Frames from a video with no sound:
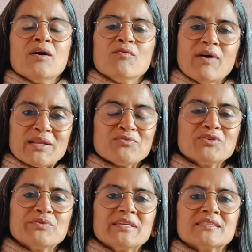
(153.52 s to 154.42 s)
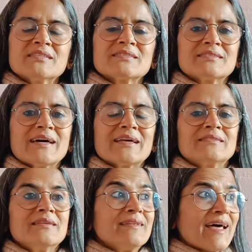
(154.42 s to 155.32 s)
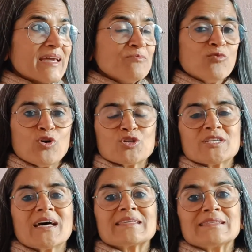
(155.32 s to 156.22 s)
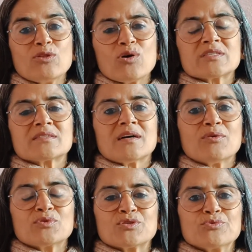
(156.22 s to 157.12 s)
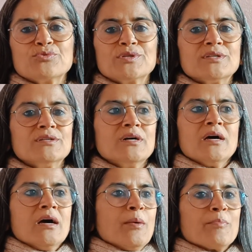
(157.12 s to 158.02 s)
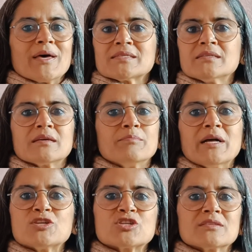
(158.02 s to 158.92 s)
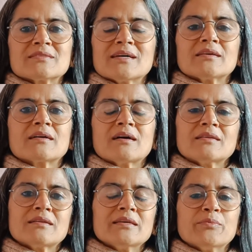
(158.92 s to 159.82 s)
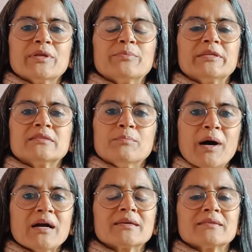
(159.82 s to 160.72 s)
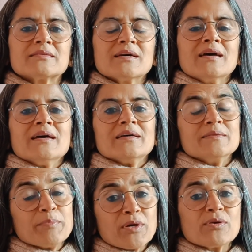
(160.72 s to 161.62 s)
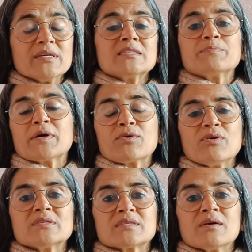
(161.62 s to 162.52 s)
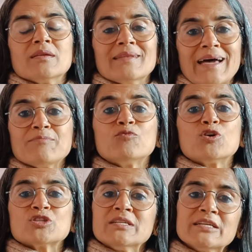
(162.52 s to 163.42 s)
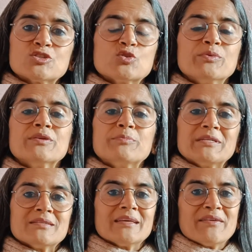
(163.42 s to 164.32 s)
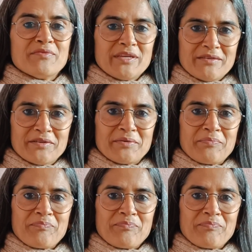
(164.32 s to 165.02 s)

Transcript: One of the reasons that the lime wash has lost out to the plastic emulsions that are currently available in the market is because lime wash needs to be repeated every year.